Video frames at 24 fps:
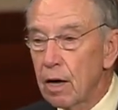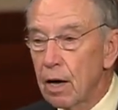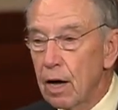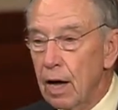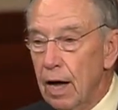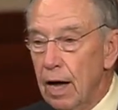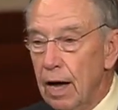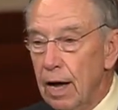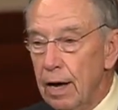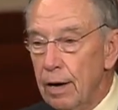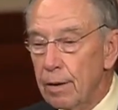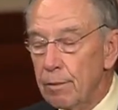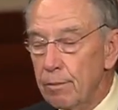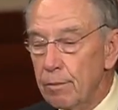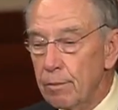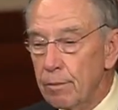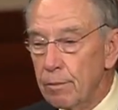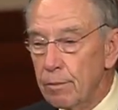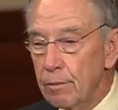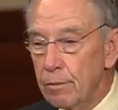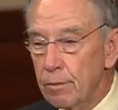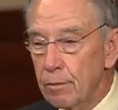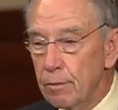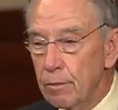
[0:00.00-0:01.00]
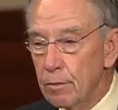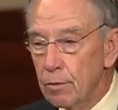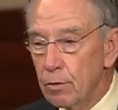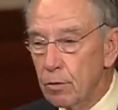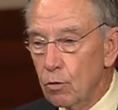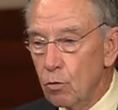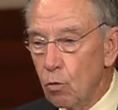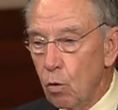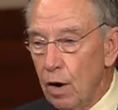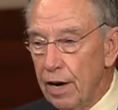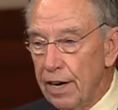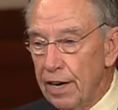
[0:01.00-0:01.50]
I'm
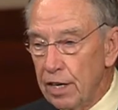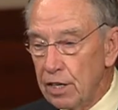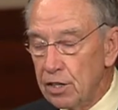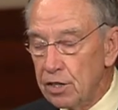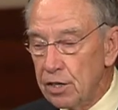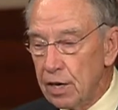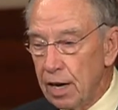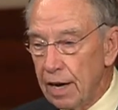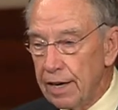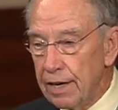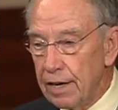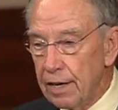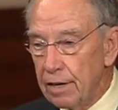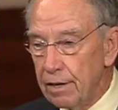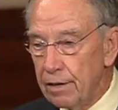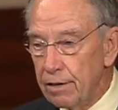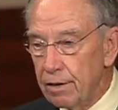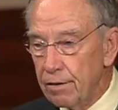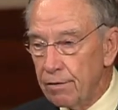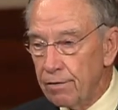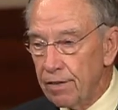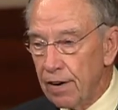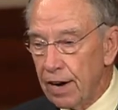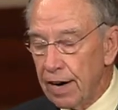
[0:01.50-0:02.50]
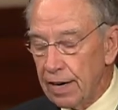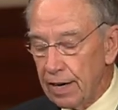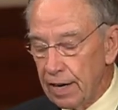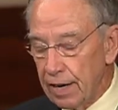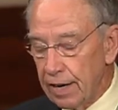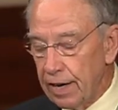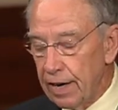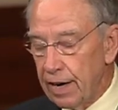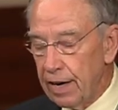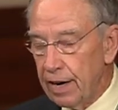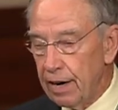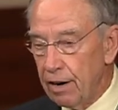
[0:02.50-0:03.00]
quite excited to
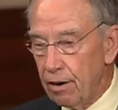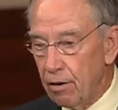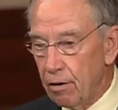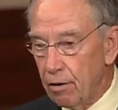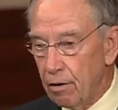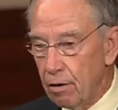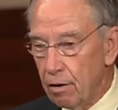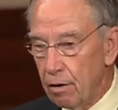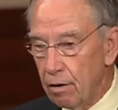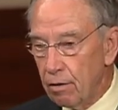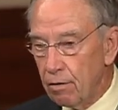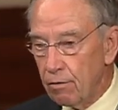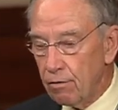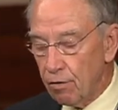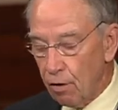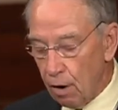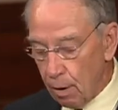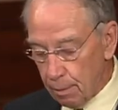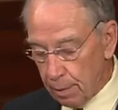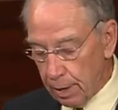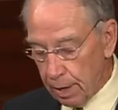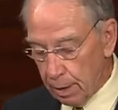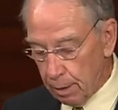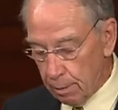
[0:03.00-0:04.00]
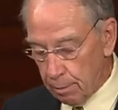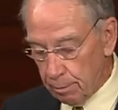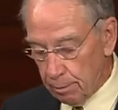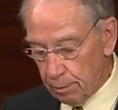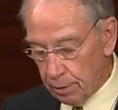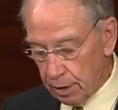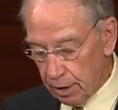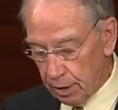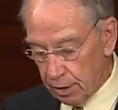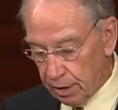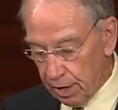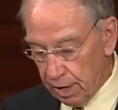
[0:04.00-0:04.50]
finally hear from him
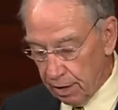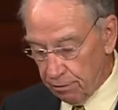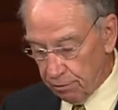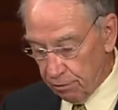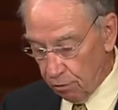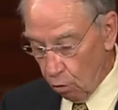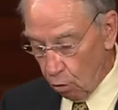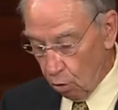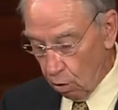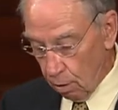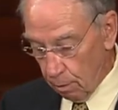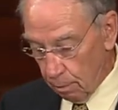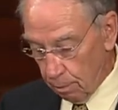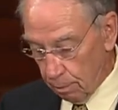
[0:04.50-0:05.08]
in that forum.